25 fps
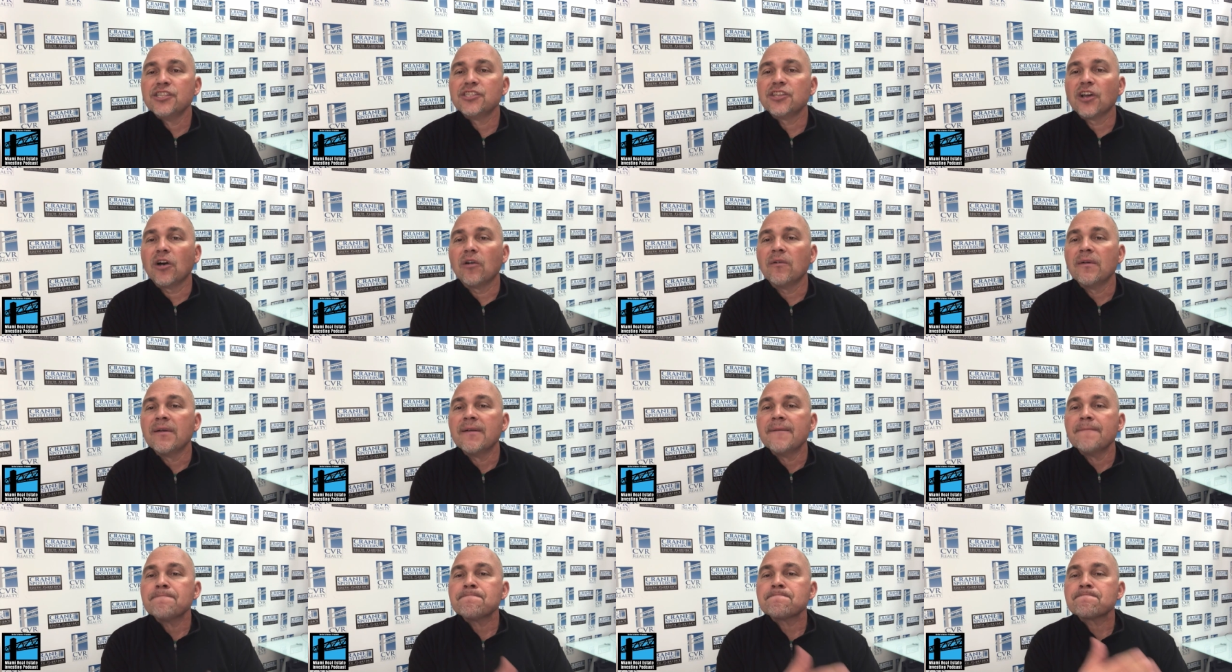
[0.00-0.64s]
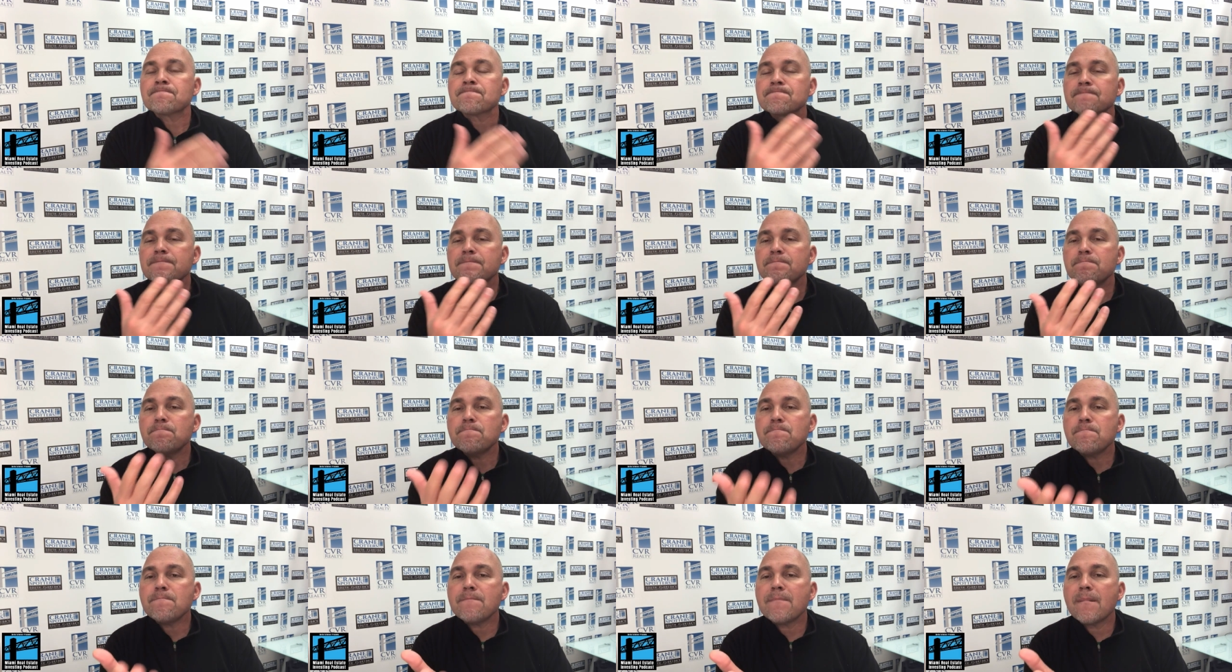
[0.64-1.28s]
So
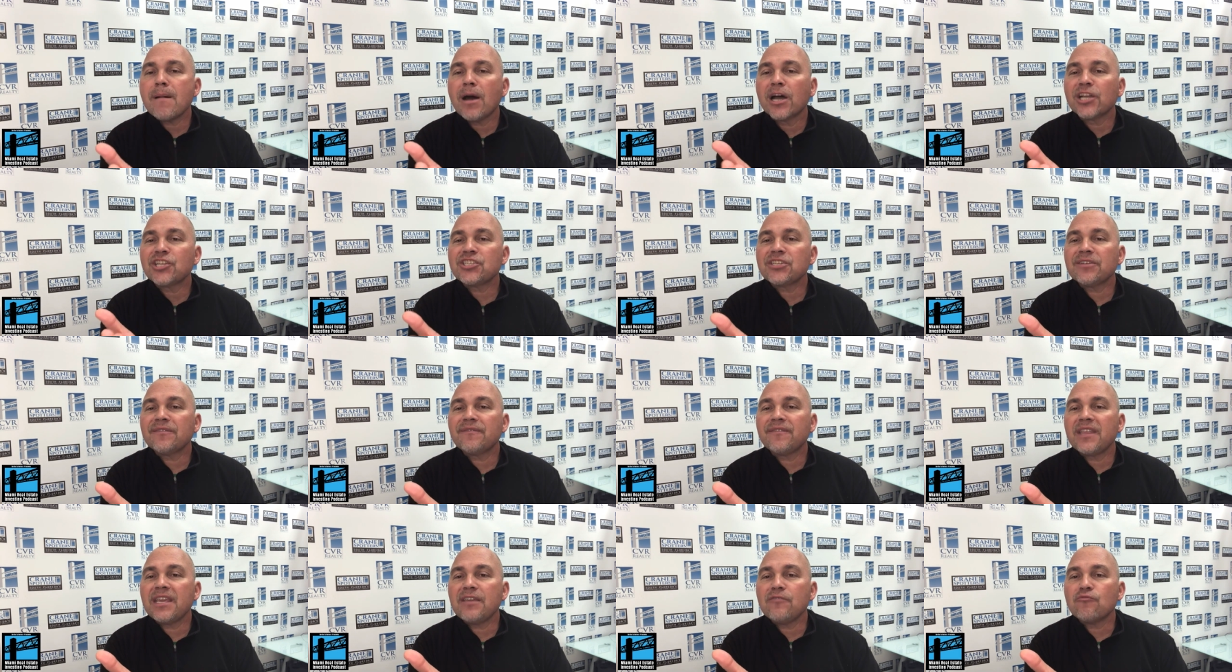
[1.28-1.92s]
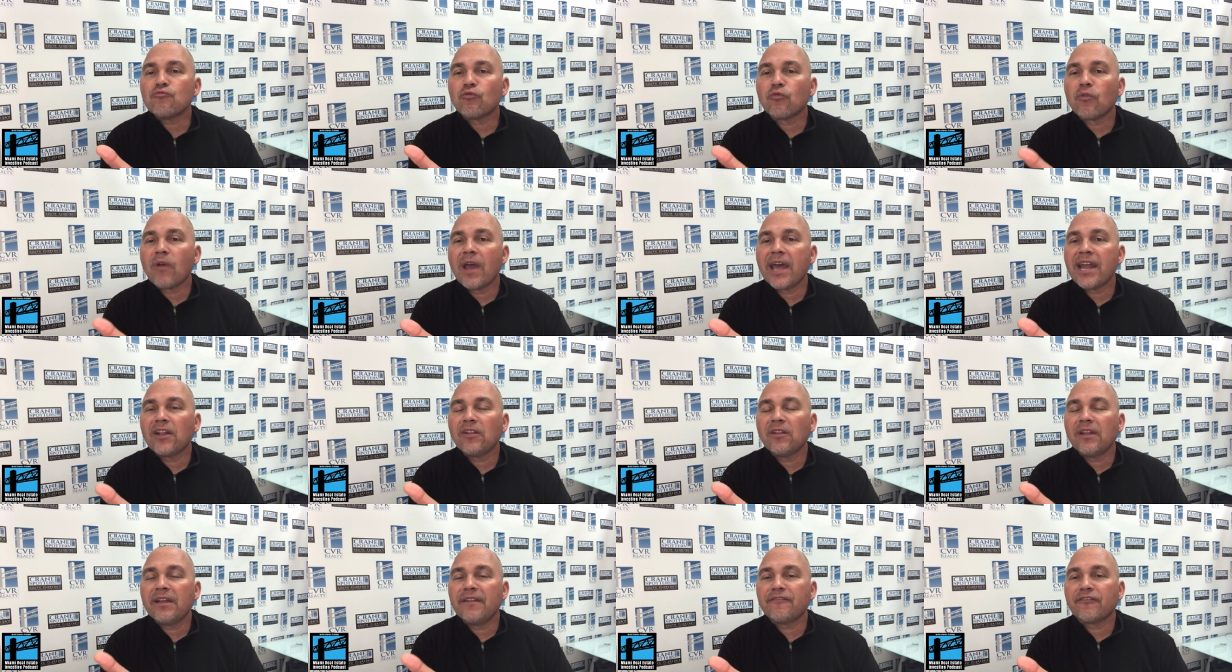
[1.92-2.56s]
much of the
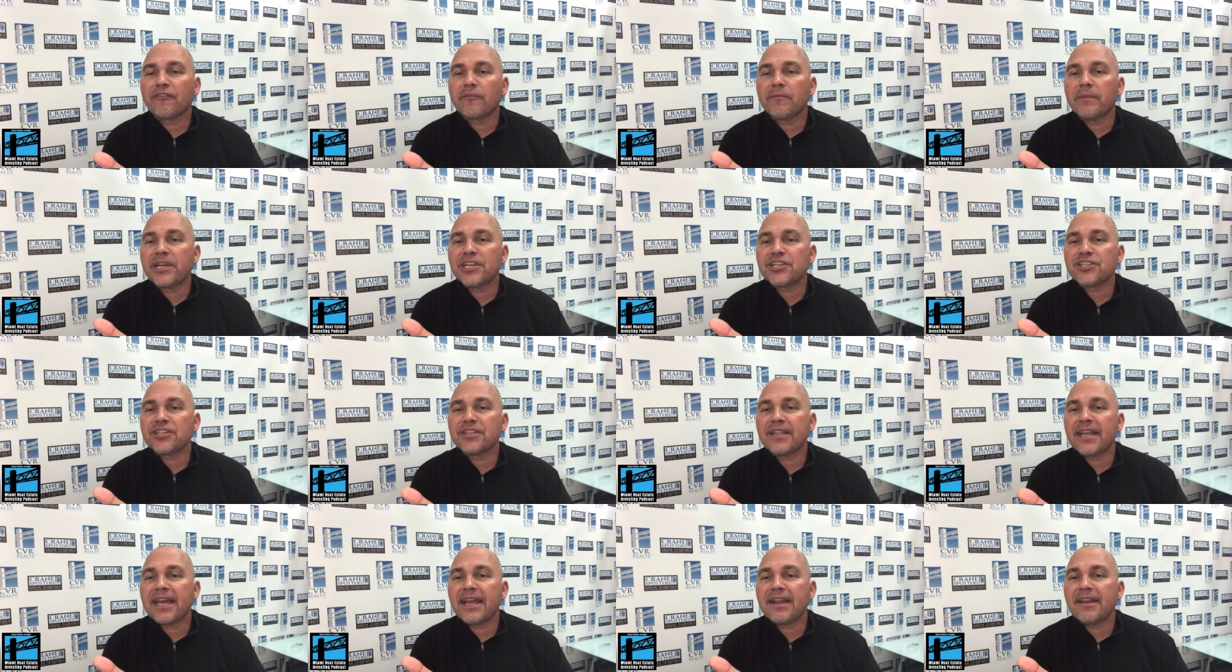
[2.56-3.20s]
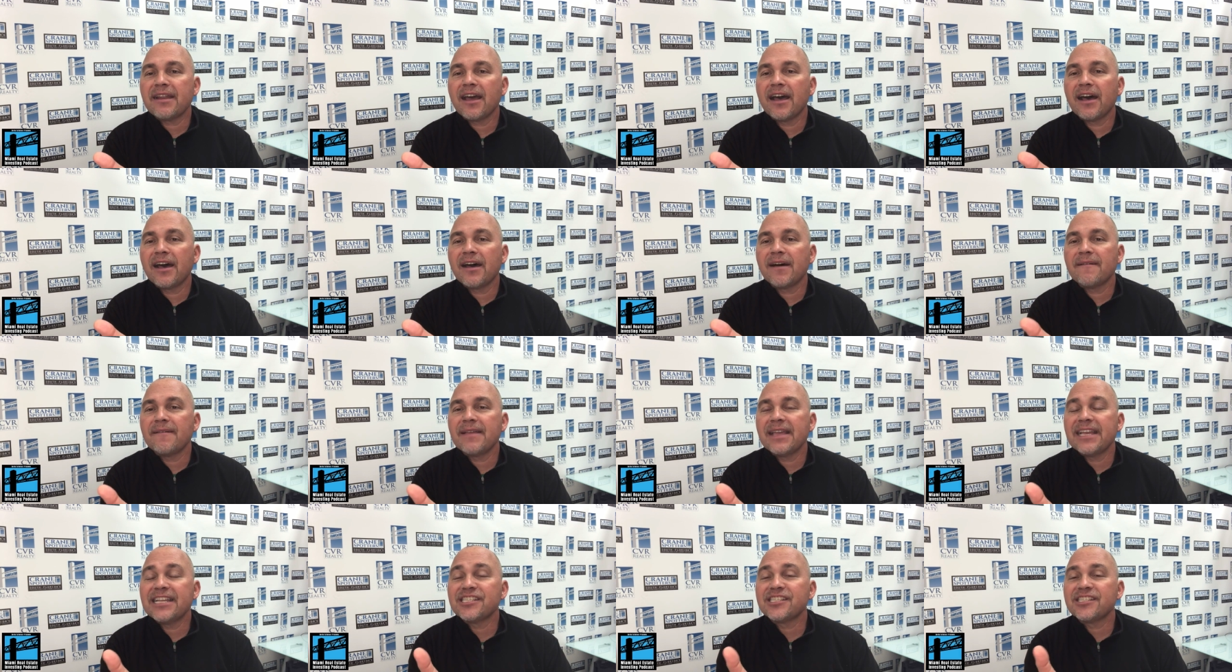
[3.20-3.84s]
rental information that
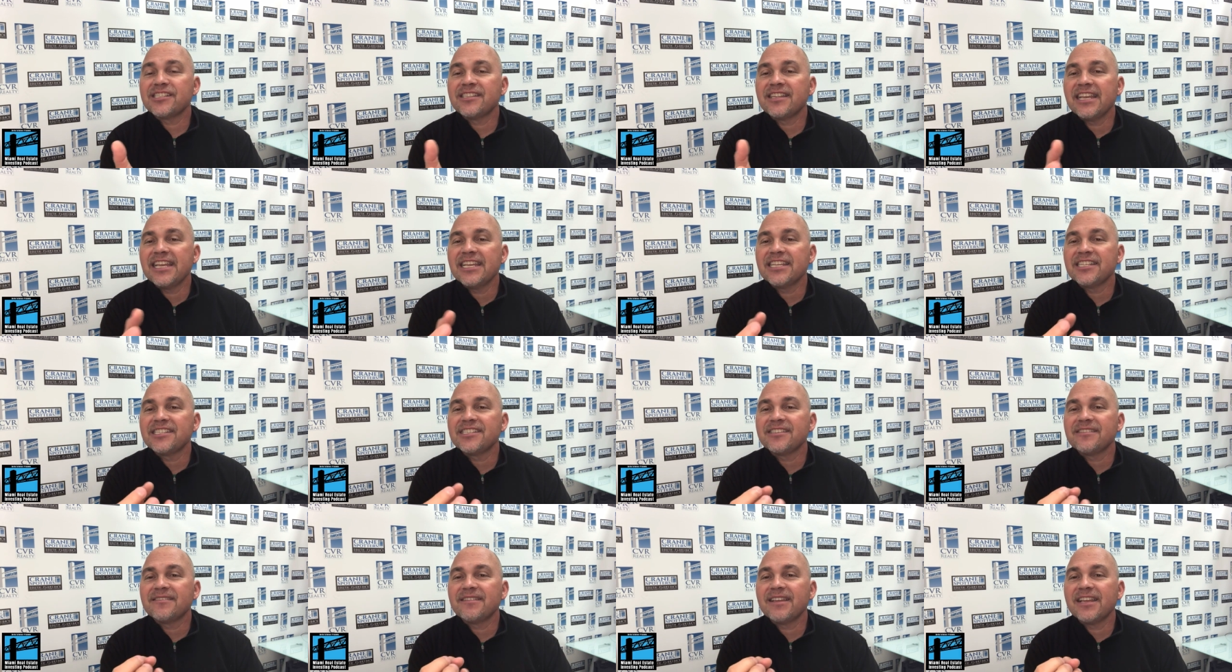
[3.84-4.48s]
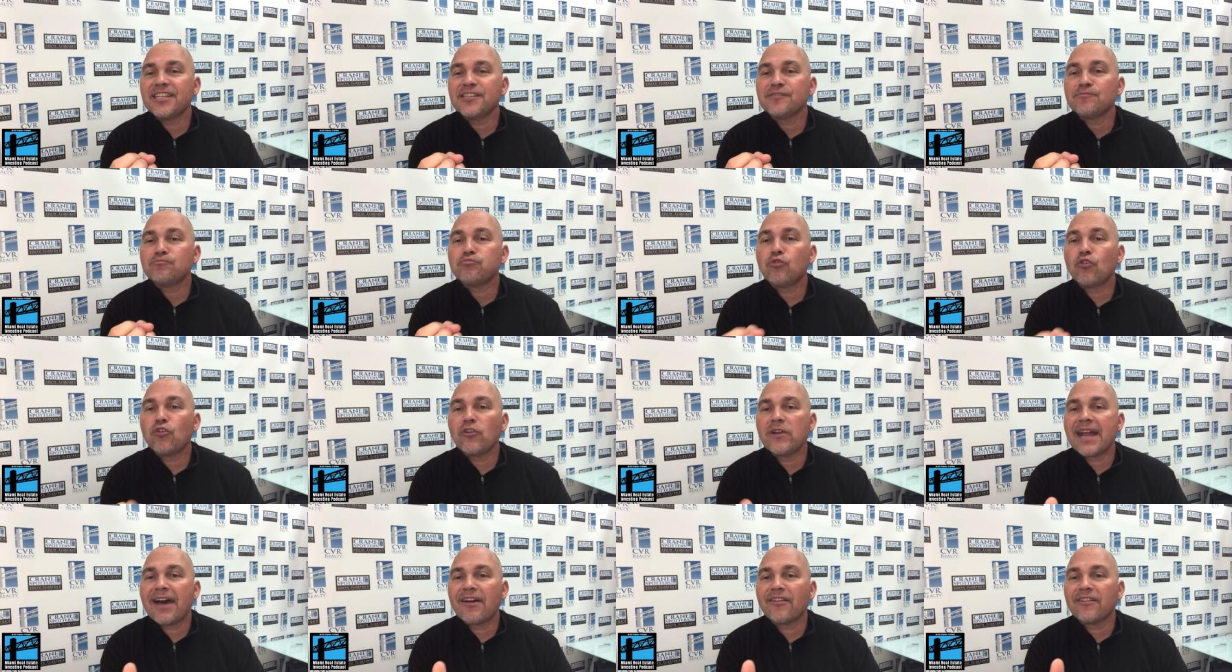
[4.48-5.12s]
is
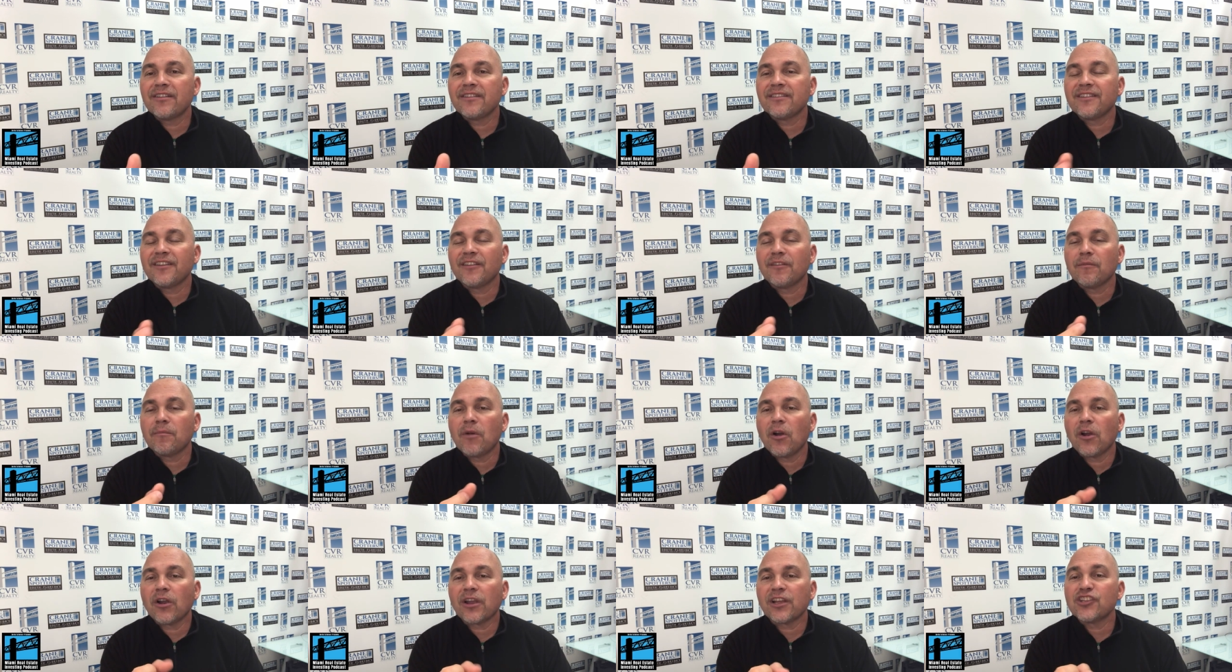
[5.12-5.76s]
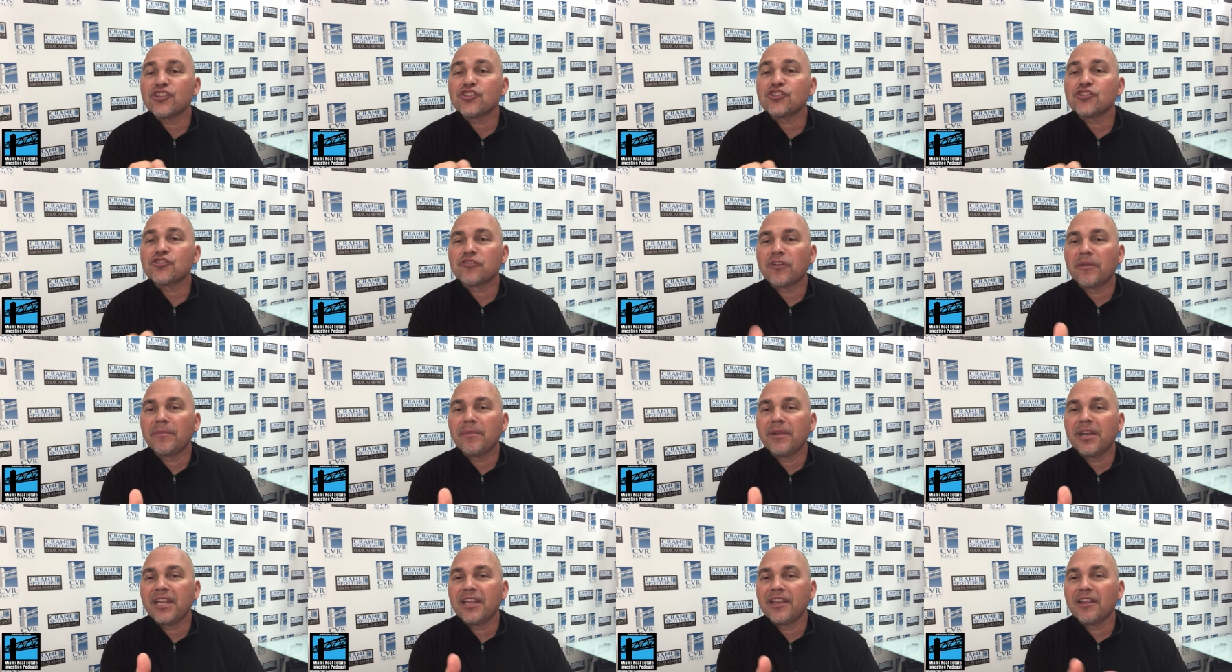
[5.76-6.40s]
put out into the market,
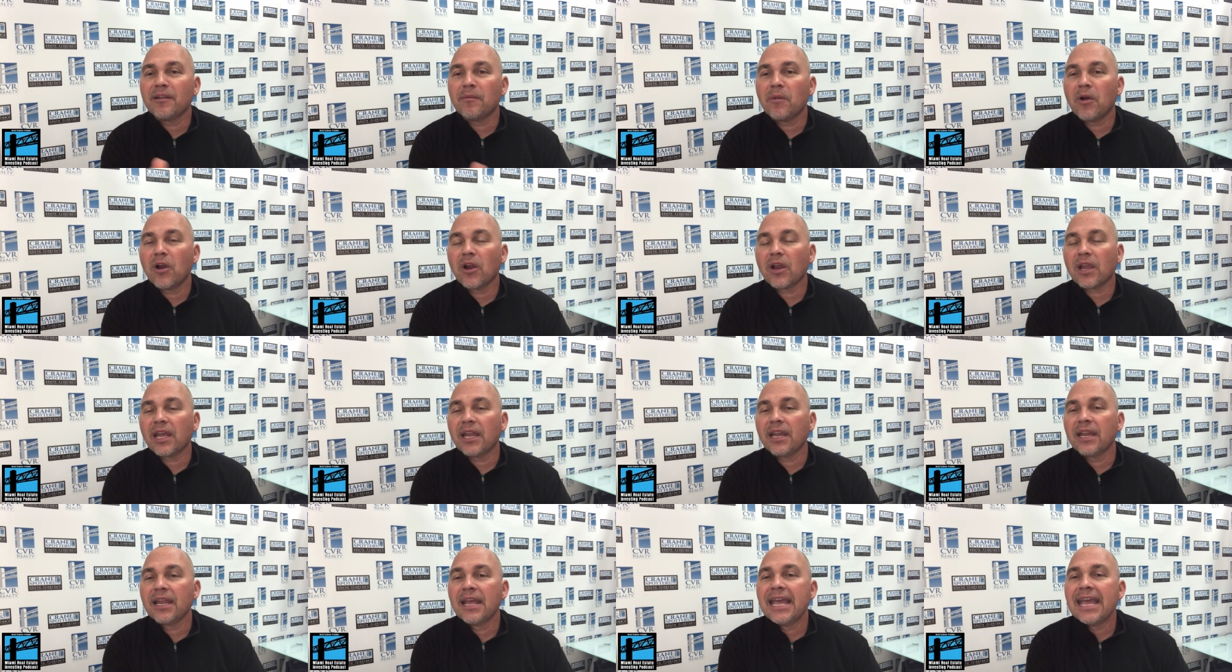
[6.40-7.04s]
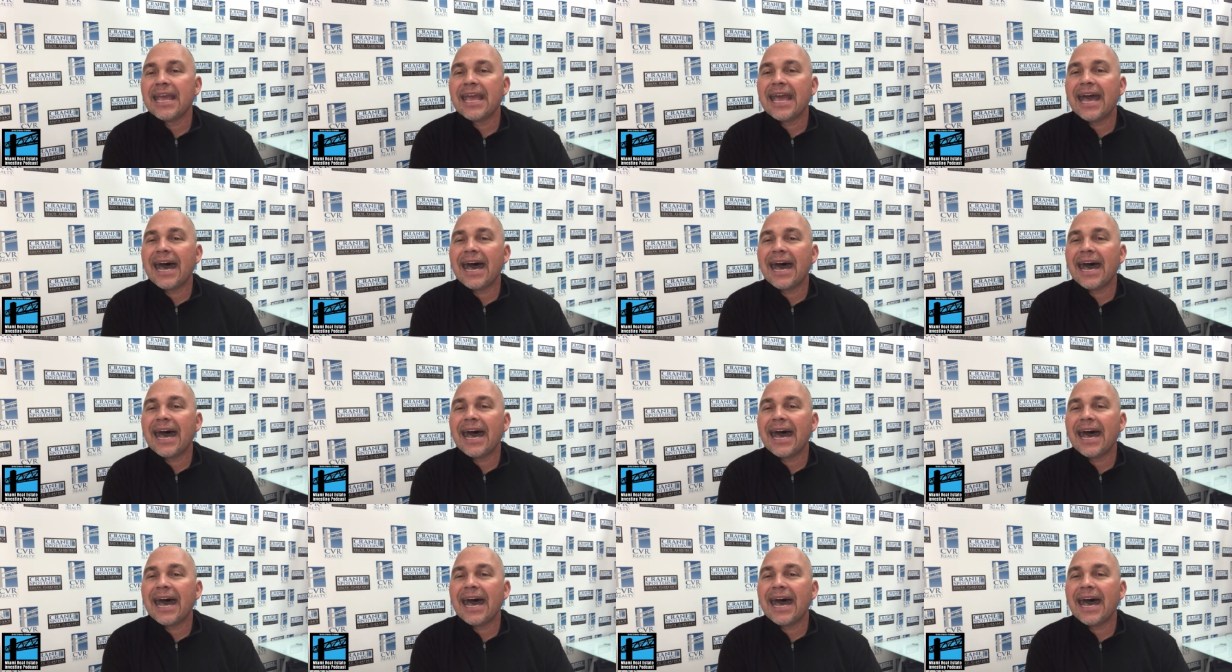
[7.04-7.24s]
distributed in the market,